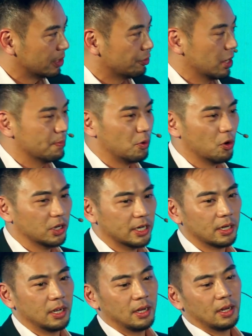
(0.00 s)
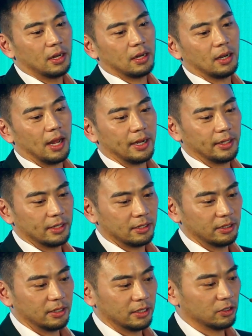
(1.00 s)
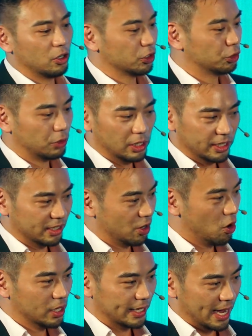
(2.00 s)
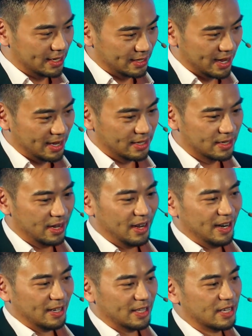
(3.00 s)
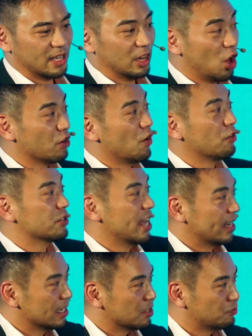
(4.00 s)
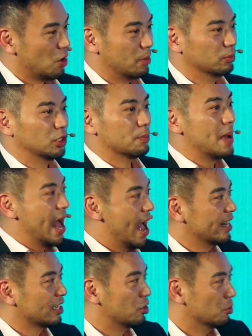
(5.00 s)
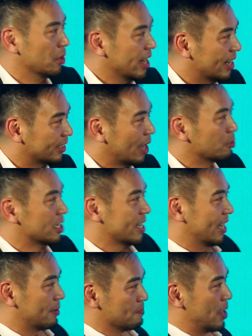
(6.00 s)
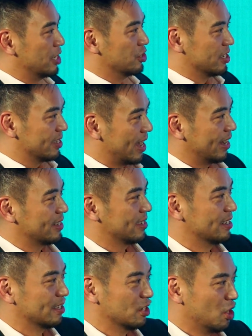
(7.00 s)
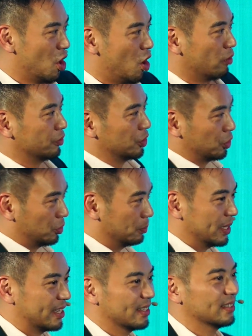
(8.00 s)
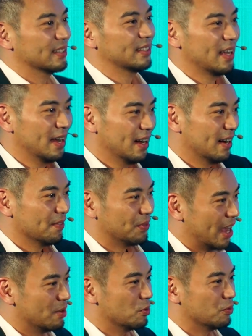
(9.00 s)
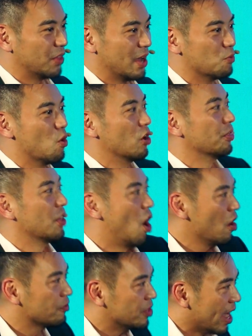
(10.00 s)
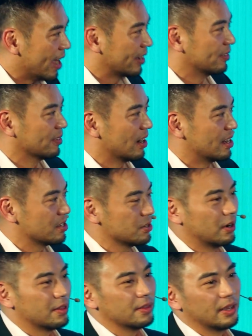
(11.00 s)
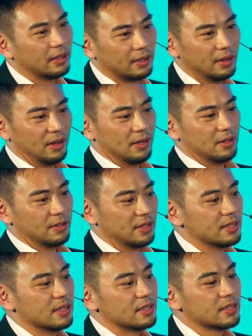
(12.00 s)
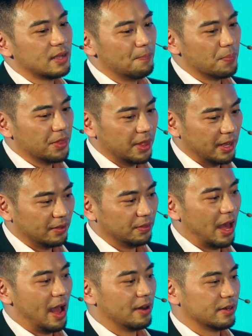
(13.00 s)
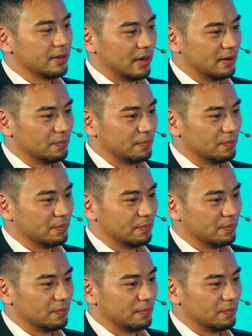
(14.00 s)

are very important. Like in Australia, in the oil and gas days, there's a lot of off-takers from Japan and Korea that would take major stakes in offshore because they want the off-take, right? So I think this is something that